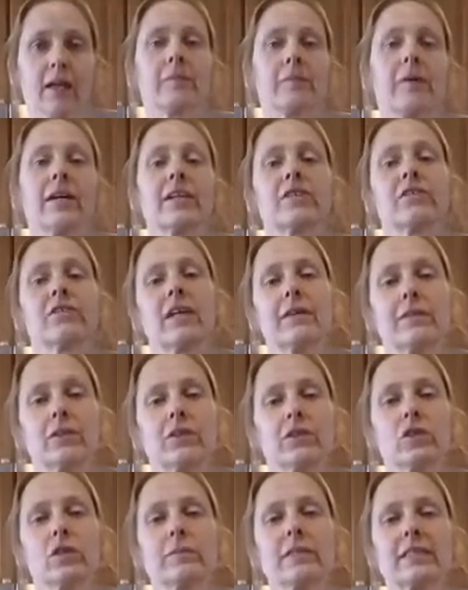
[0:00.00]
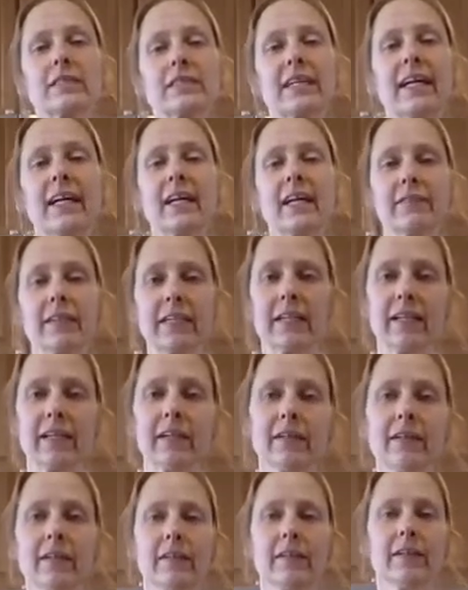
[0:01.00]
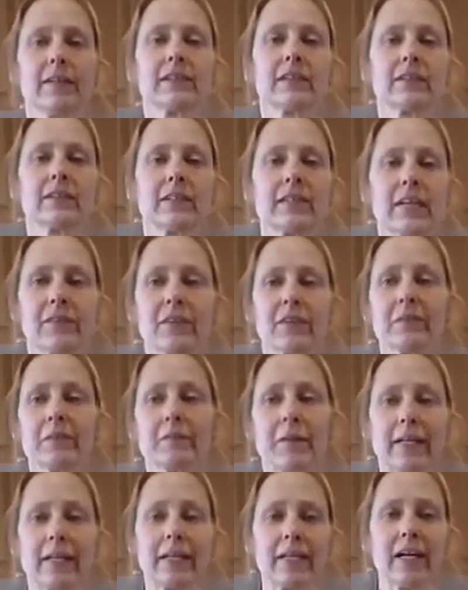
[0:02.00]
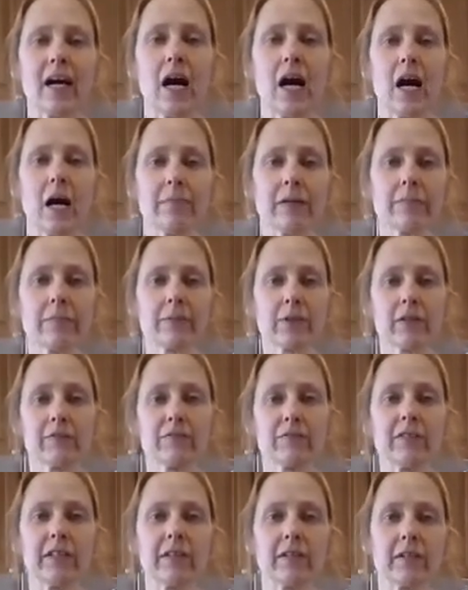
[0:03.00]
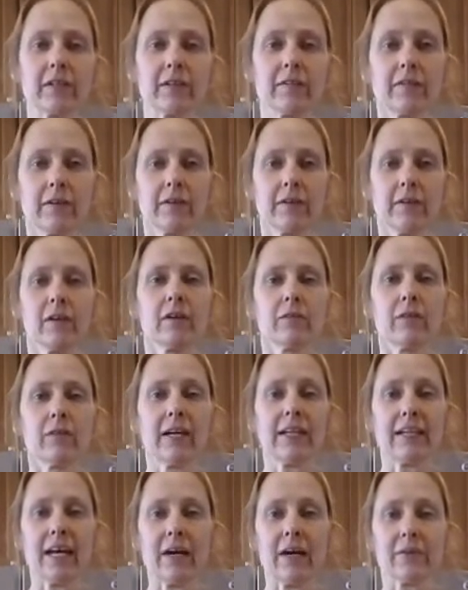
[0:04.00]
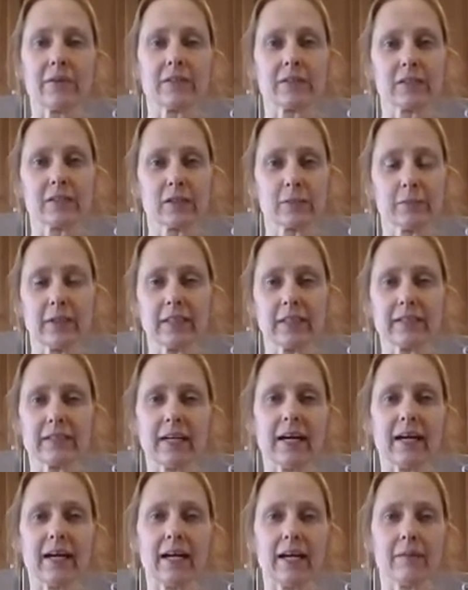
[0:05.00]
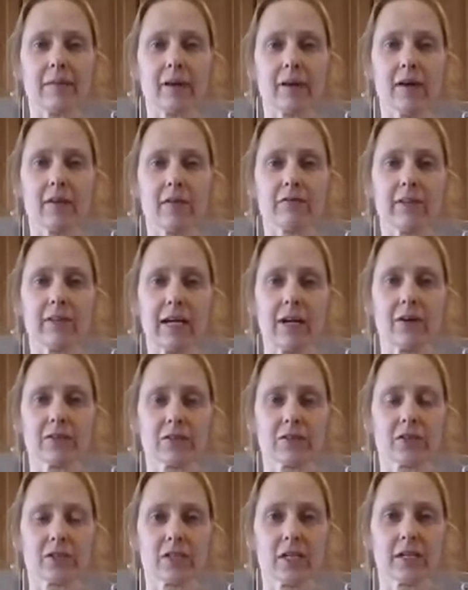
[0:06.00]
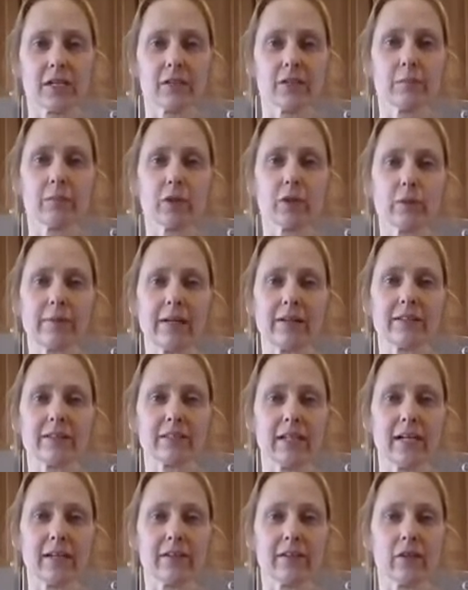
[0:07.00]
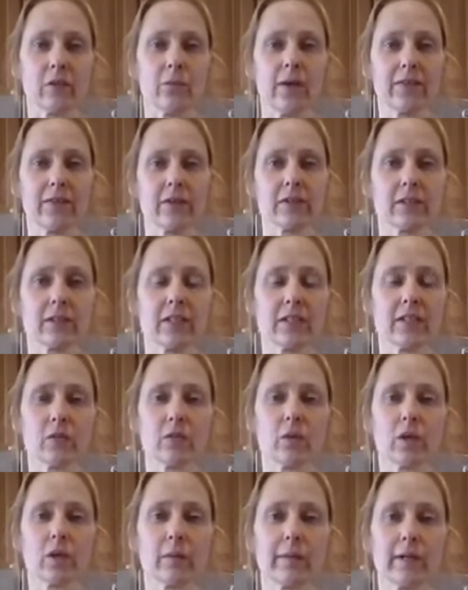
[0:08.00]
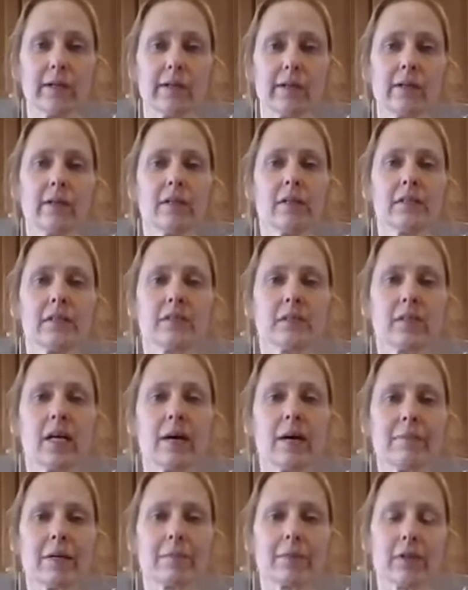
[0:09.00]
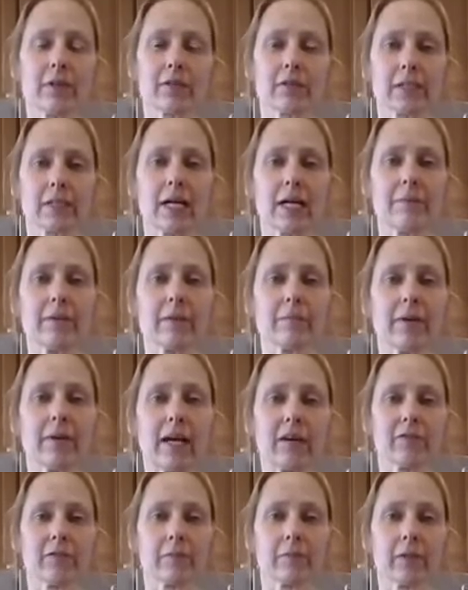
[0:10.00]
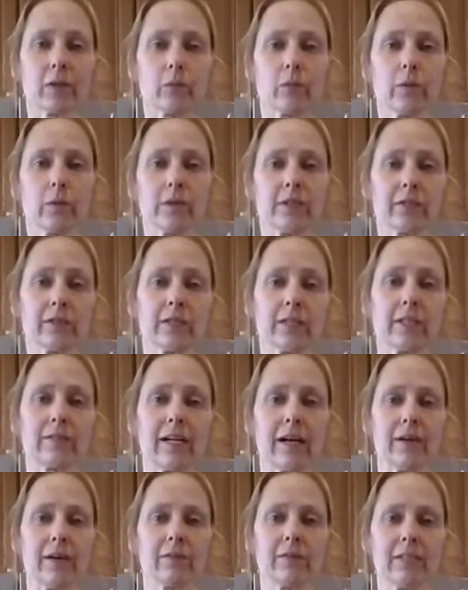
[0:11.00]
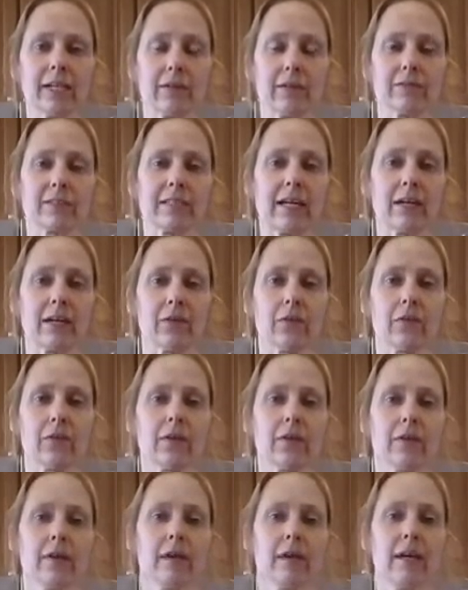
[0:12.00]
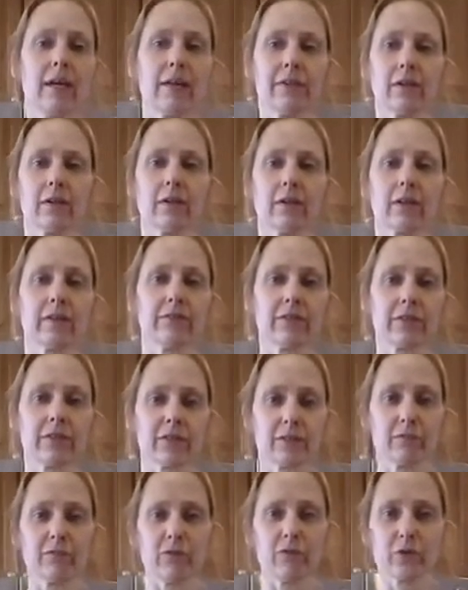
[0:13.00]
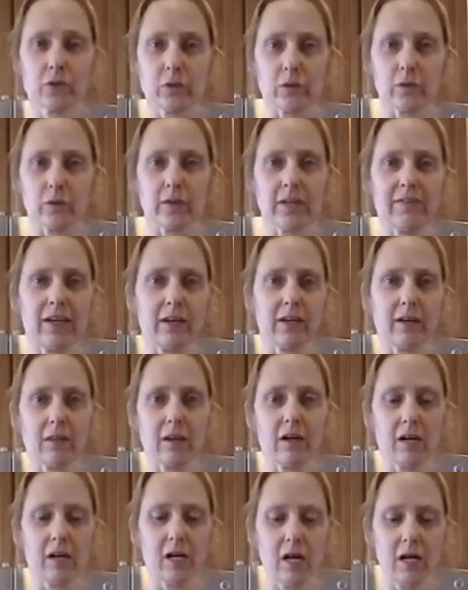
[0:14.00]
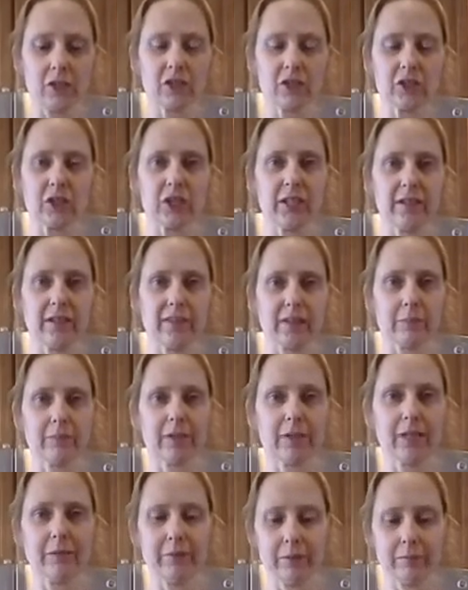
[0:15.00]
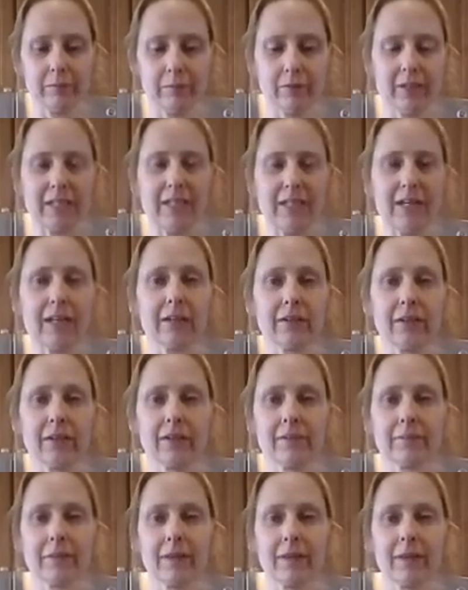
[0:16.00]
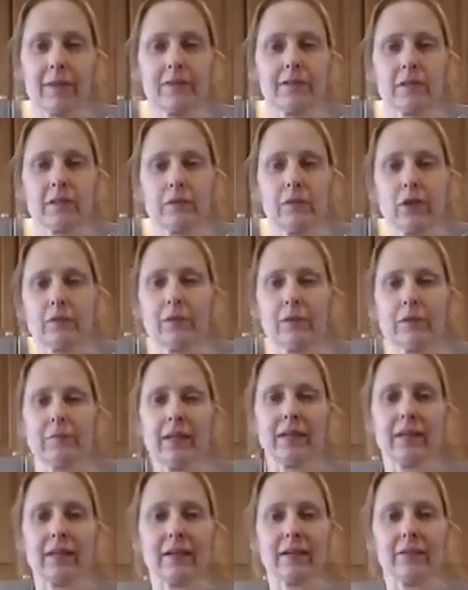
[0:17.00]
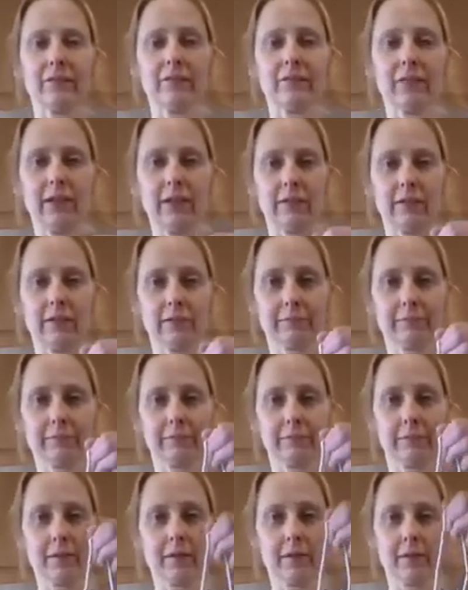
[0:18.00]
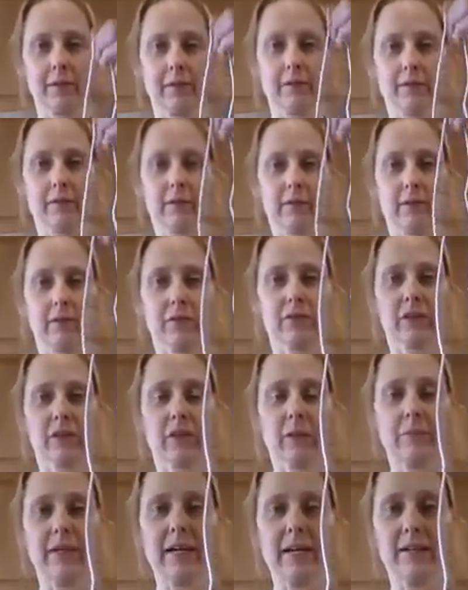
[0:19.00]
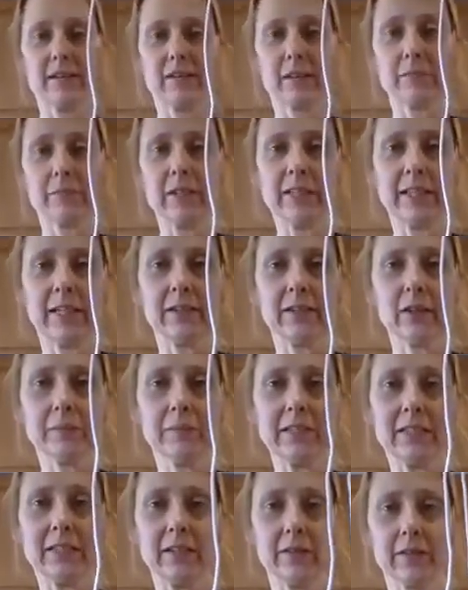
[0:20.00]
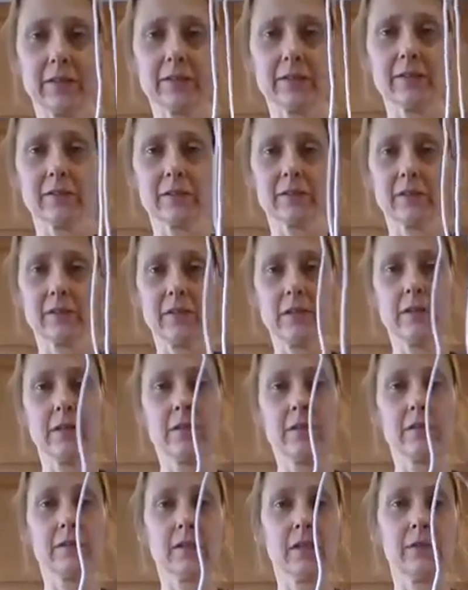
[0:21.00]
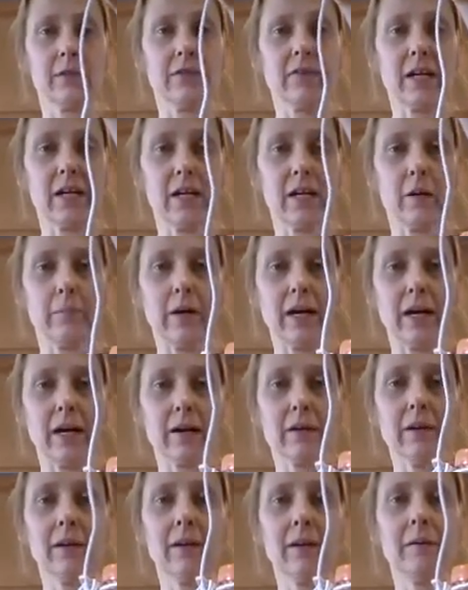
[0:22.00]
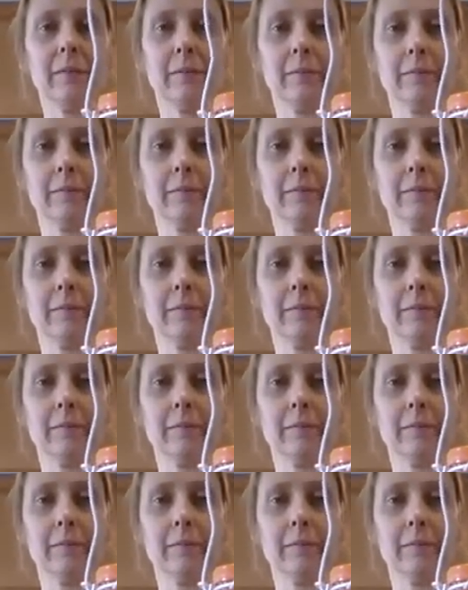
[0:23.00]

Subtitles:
Morning, Stratford School. Mrs. Caravan here. So today we're going to be making a hummingbird feeder. Right now it's springtime and all the flowers are starting to bloom outside and the weather's getting warmer. So the hummingbirds are coming back from their wintering ground down south and they're looking for some food. They've had a long journey and they're probably pretty hungry. So we're going to be making a feeder. So it's going to be out of some recycled materials. So we've got a bottle.